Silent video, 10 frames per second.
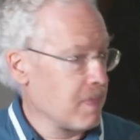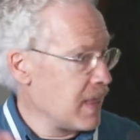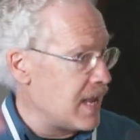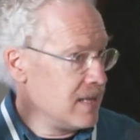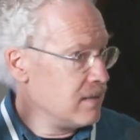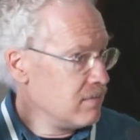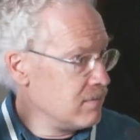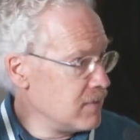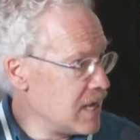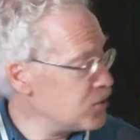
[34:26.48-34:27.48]

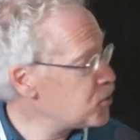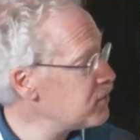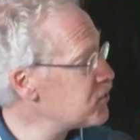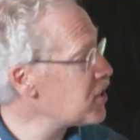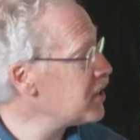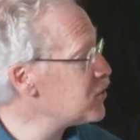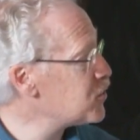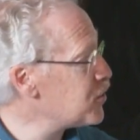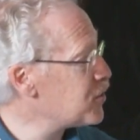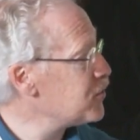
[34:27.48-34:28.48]
In history of science
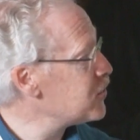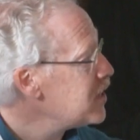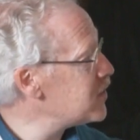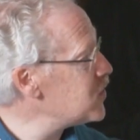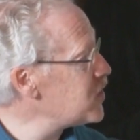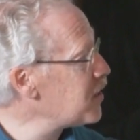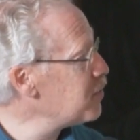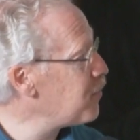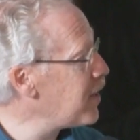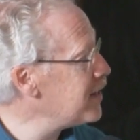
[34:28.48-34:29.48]
circles, it's
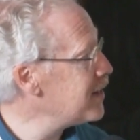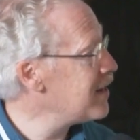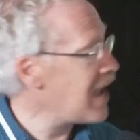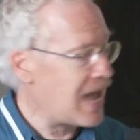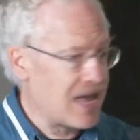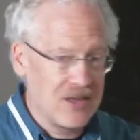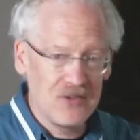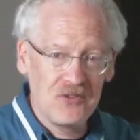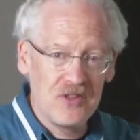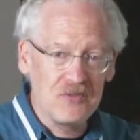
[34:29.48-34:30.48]
celebrated
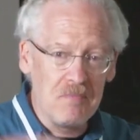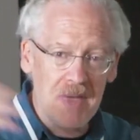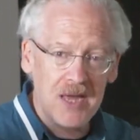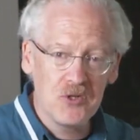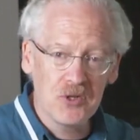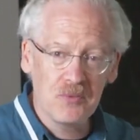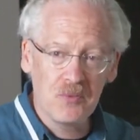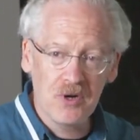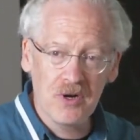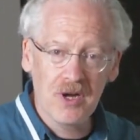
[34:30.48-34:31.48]
as this major
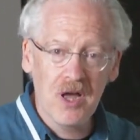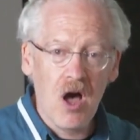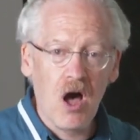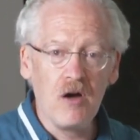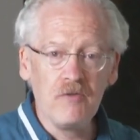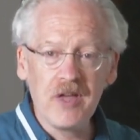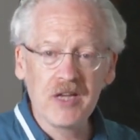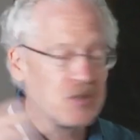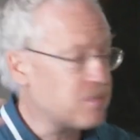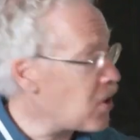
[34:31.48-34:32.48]
work of
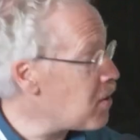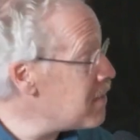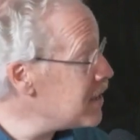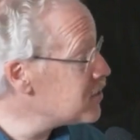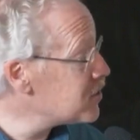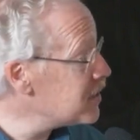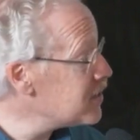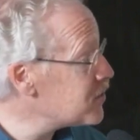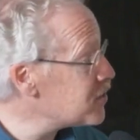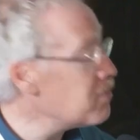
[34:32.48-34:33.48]

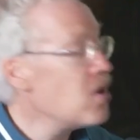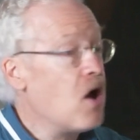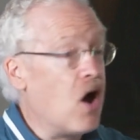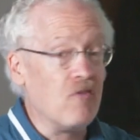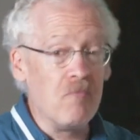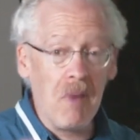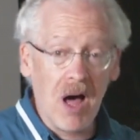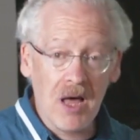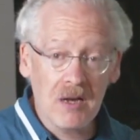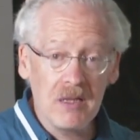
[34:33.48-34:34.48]
experimentalism, of
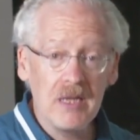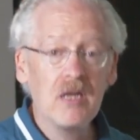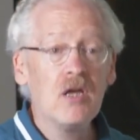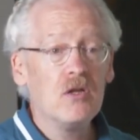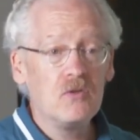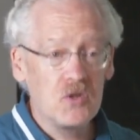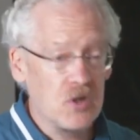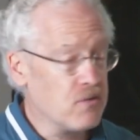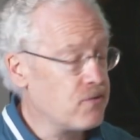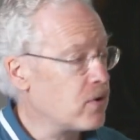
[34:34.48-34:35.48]
modeling, and
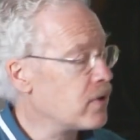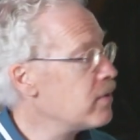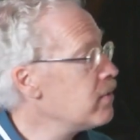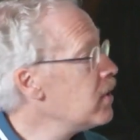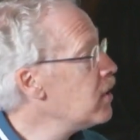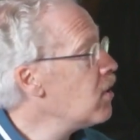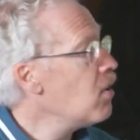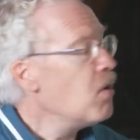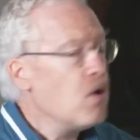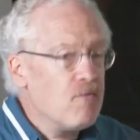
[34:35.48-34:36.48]
so forth.
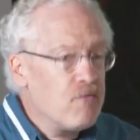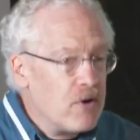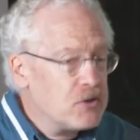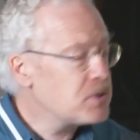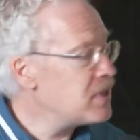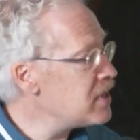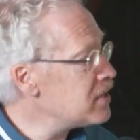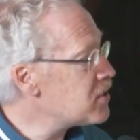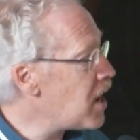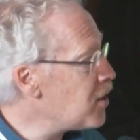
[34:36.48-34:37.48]
Virtually the
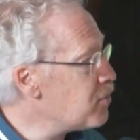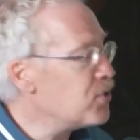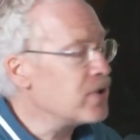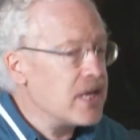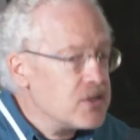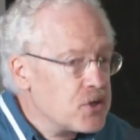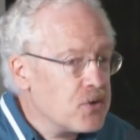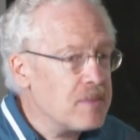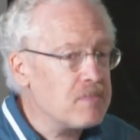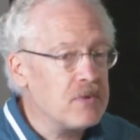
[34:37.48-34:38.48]
entire book is
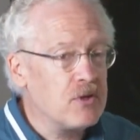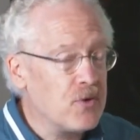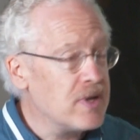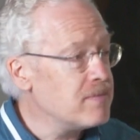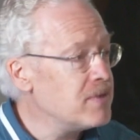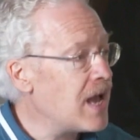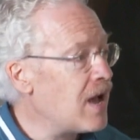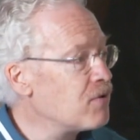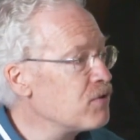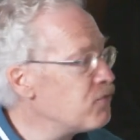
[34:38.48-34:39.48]
cribbed
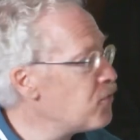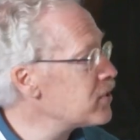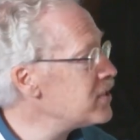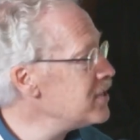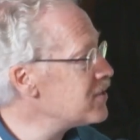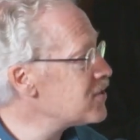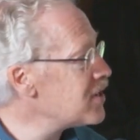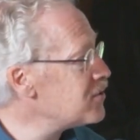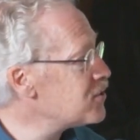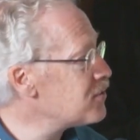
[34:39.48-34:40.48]
out of the 13th
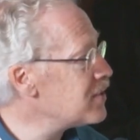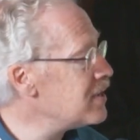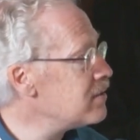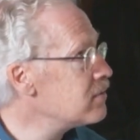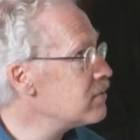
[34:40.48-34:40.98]
century